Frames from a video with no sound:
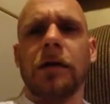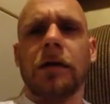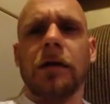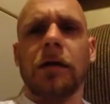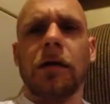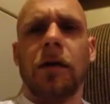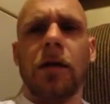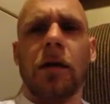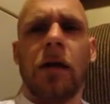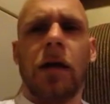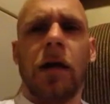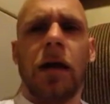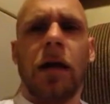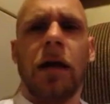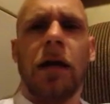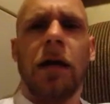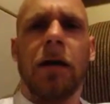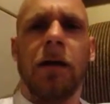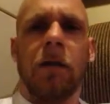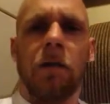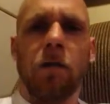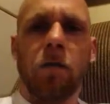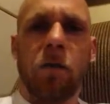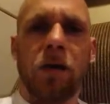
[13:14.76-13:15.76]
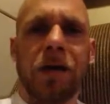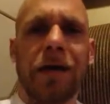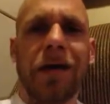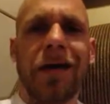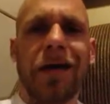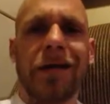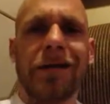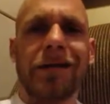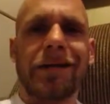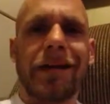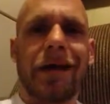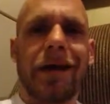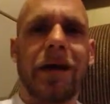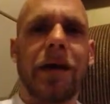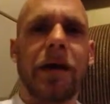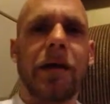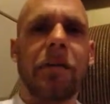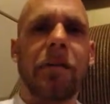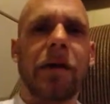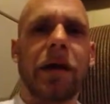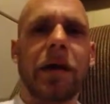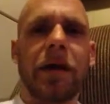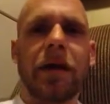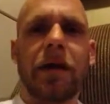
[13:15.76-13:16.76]
Well, running out of
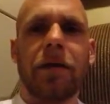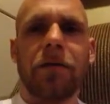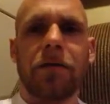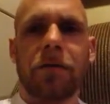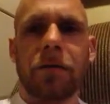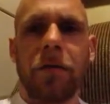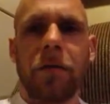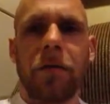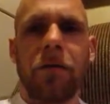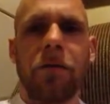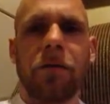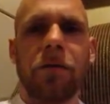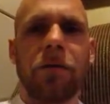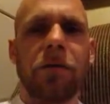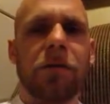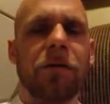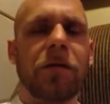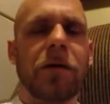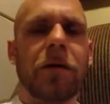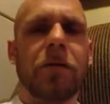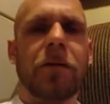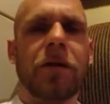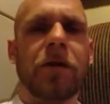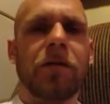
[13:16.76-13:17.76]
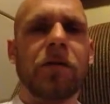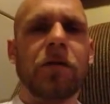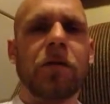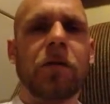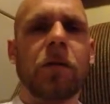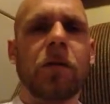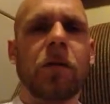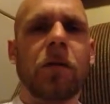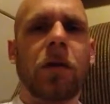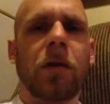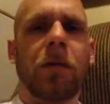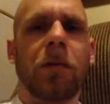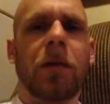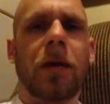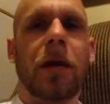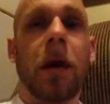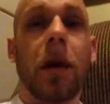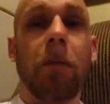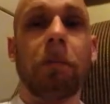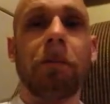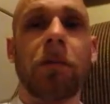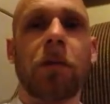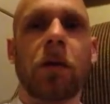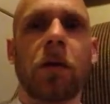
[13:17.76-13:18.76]
time. I can't go over 15 minutes or it won't let me
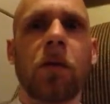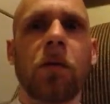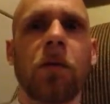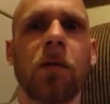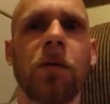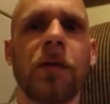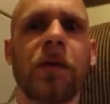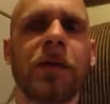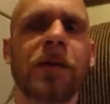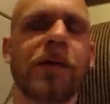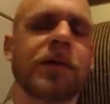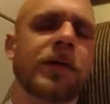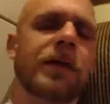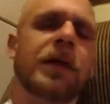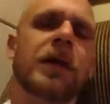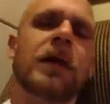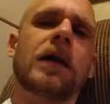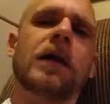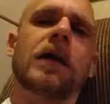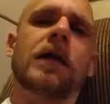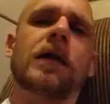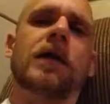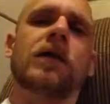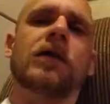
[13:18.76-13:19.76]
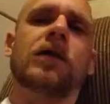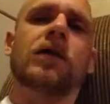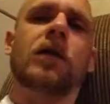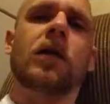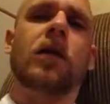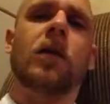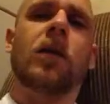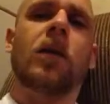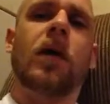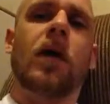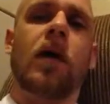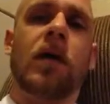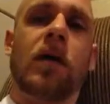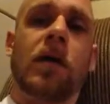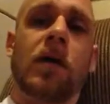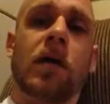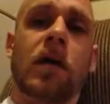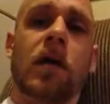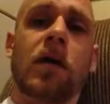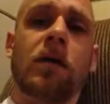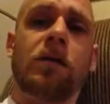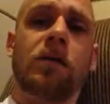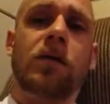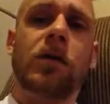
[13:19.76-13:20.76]
upload this. So,
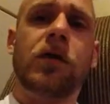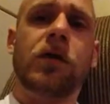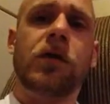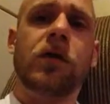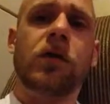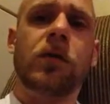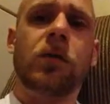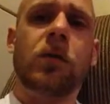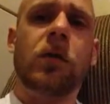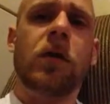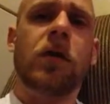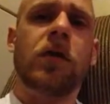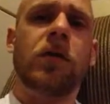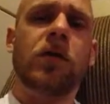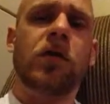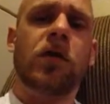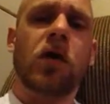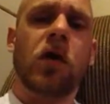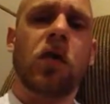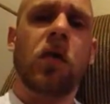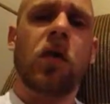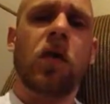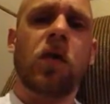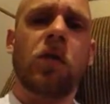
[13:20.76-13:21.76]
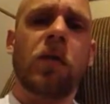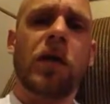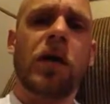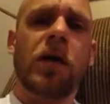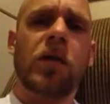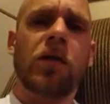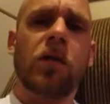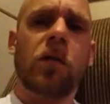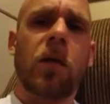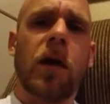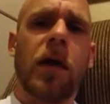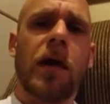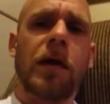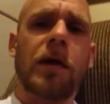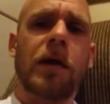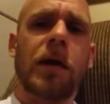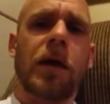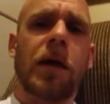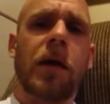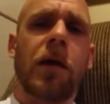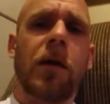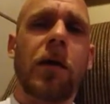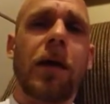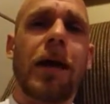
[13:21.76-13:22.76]
loves you. Don't go being a twat
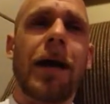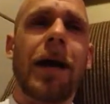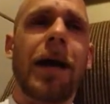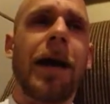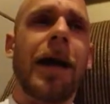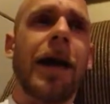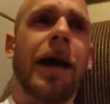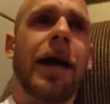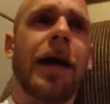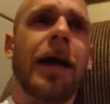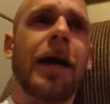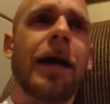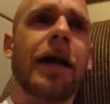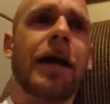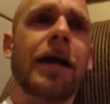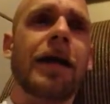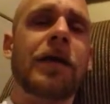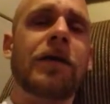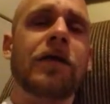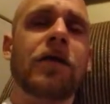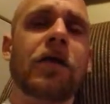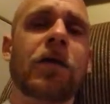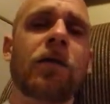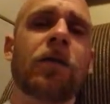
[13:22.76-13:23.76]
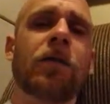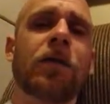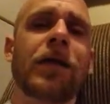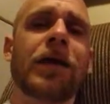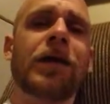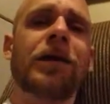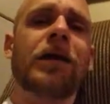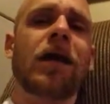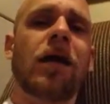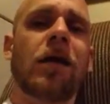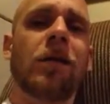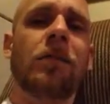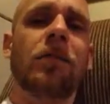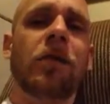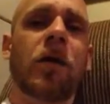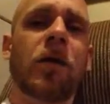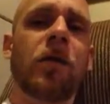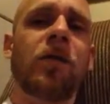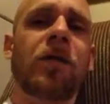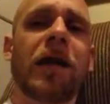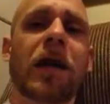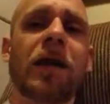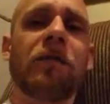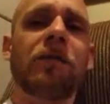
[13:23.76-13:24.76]
now. And don't forget to
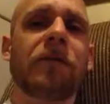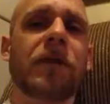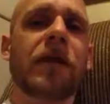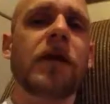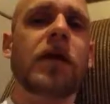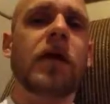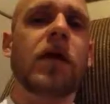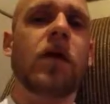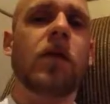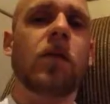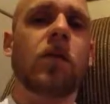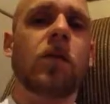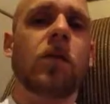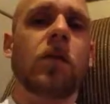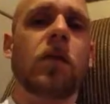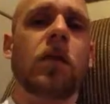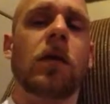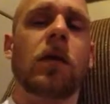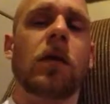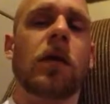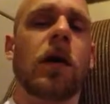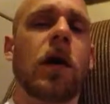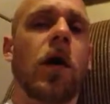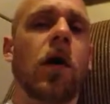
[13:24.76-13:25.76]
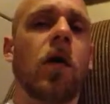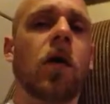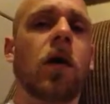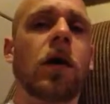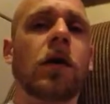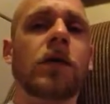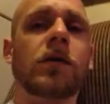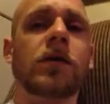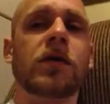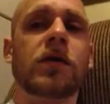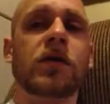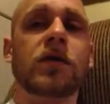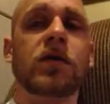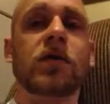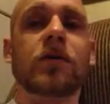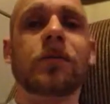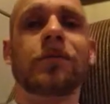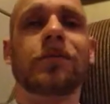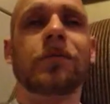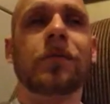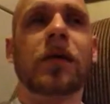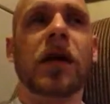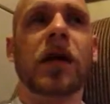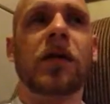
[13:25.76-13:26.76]
upload that video. Or just
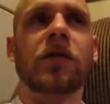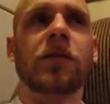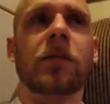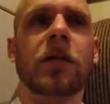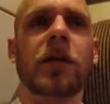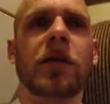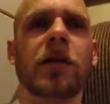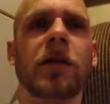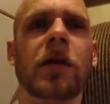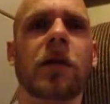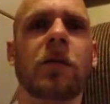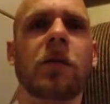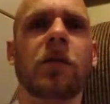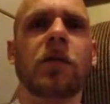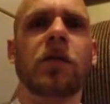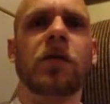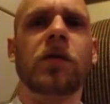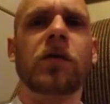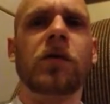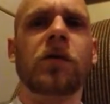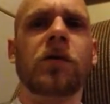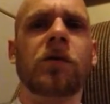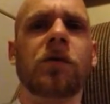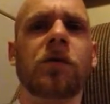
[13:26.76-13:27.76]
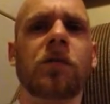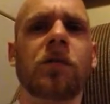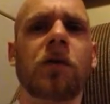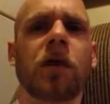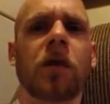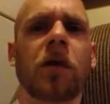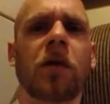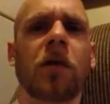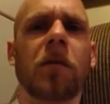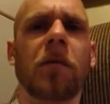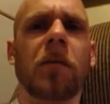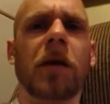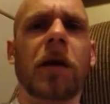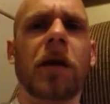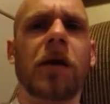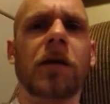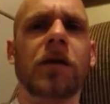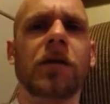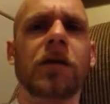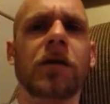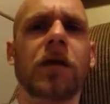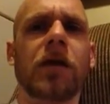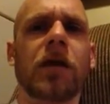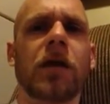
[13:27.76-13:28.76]
text me and tell me what you thought of the
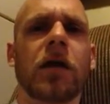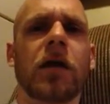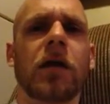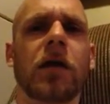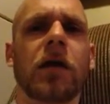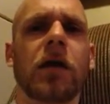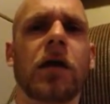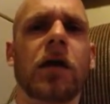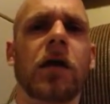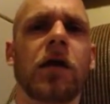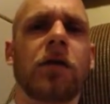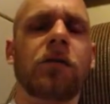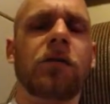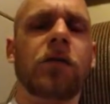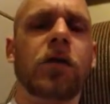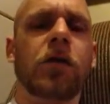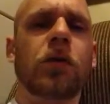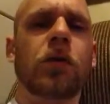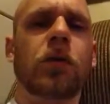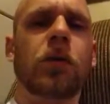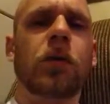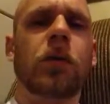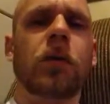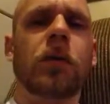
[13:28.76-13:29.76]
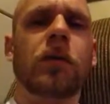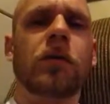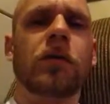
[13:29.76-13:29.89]
package. Loves you.